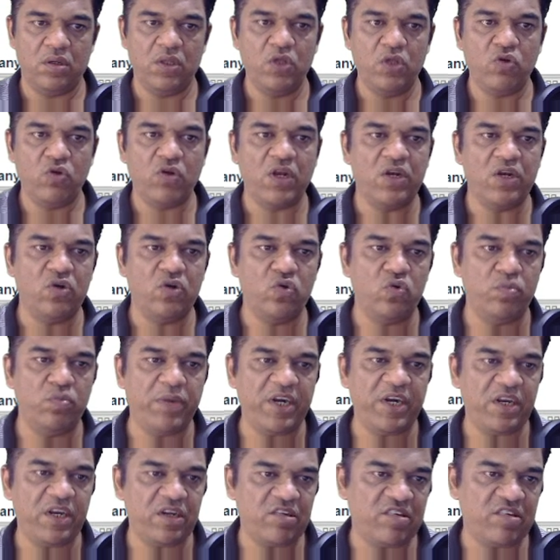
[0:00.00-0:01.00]
can do
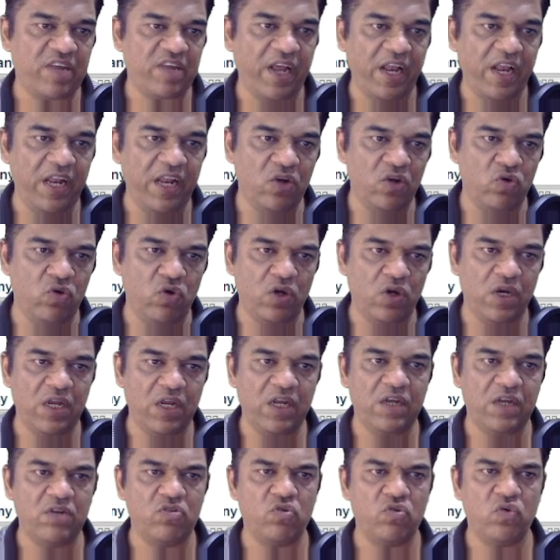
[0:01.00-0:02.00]
better styling over
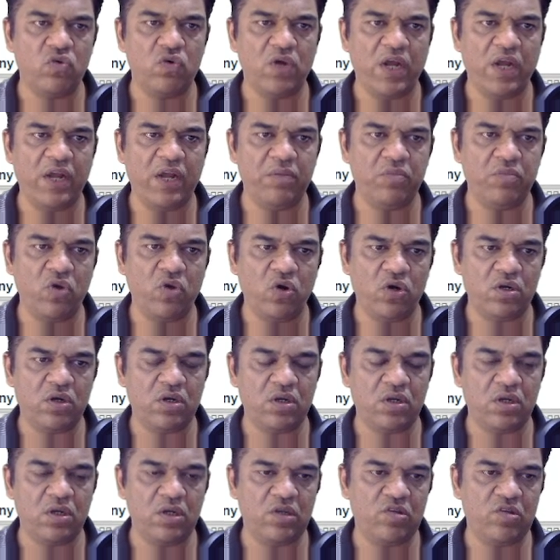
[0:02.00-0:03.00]
here. So I'm
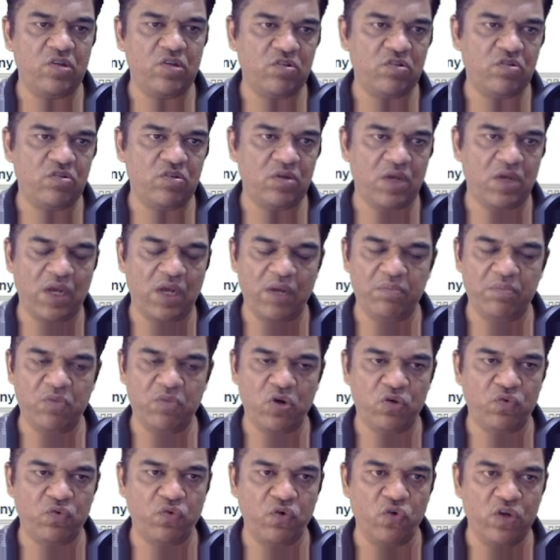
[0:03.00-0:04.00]

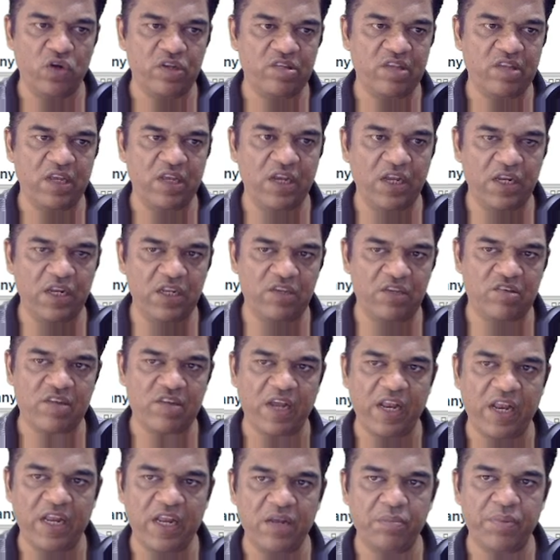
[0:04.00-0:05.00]
not focusing any
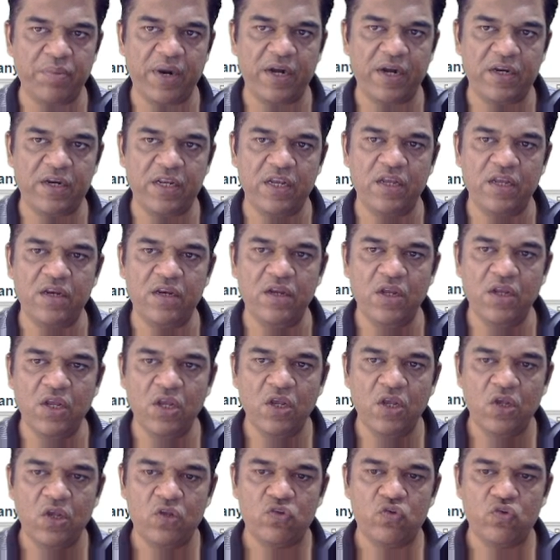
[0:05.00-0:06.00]
styling part here.
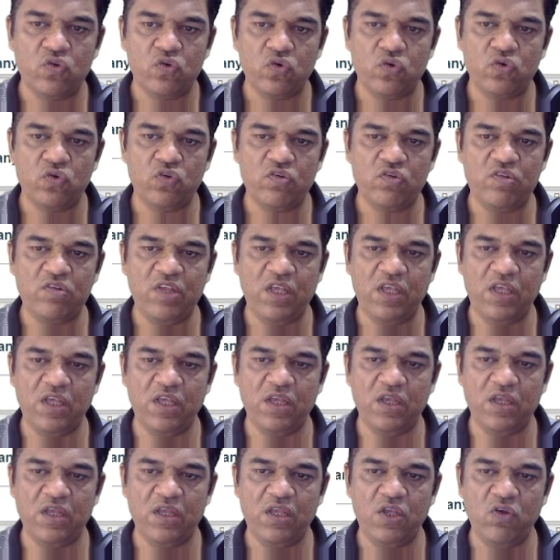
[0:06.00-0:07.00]
So see,
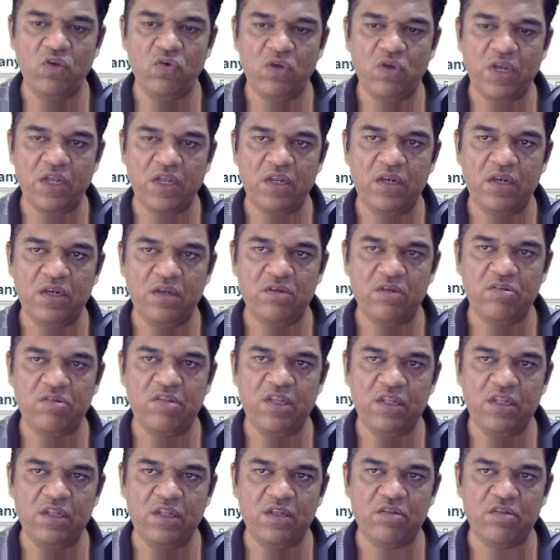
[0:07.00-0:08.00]
you can
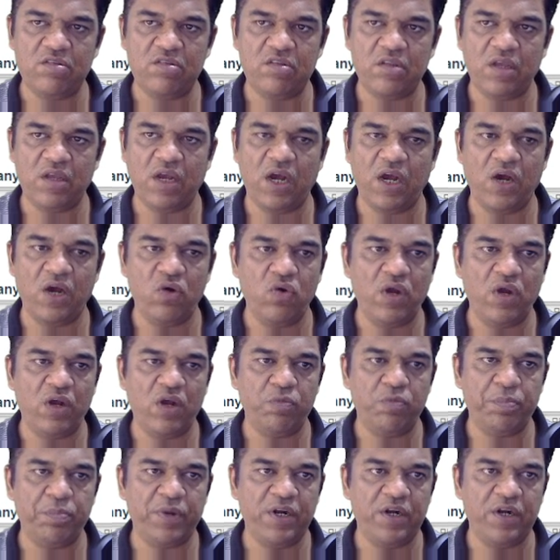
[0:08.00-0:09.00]
see this how I
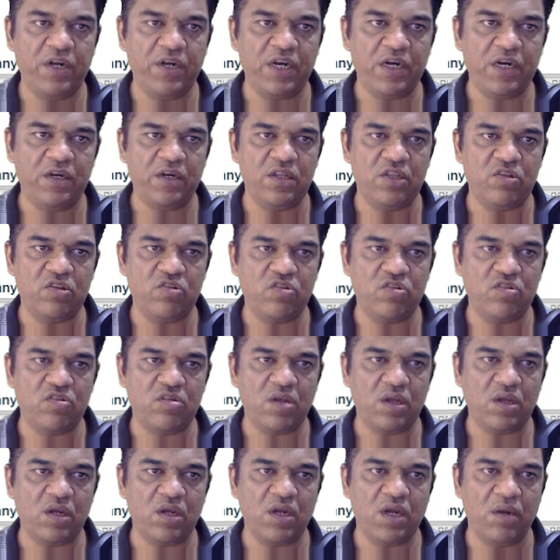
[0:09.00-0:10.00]
have printed this
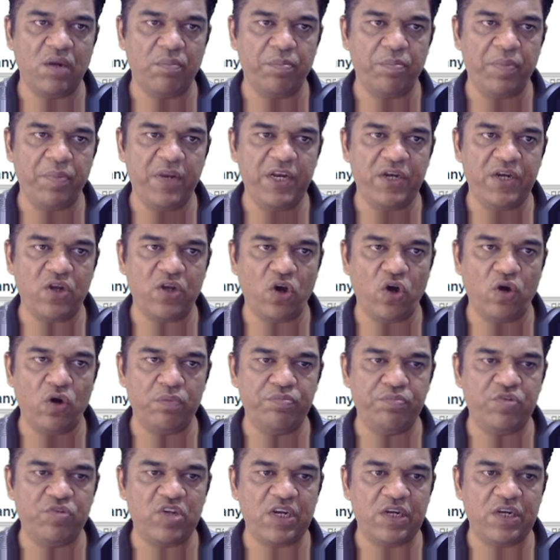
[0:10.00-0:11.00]
complete
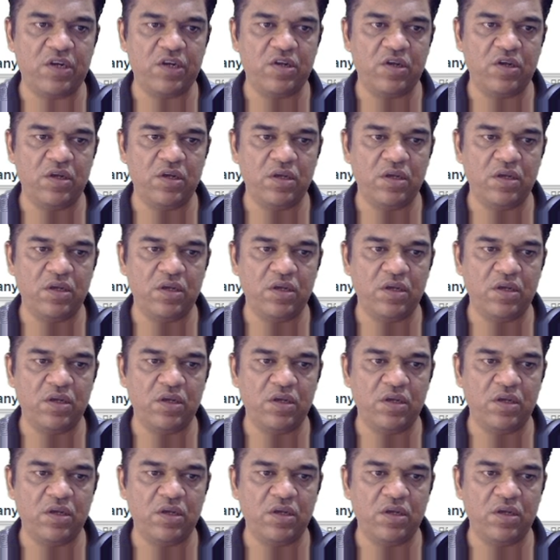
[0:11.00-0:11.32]
object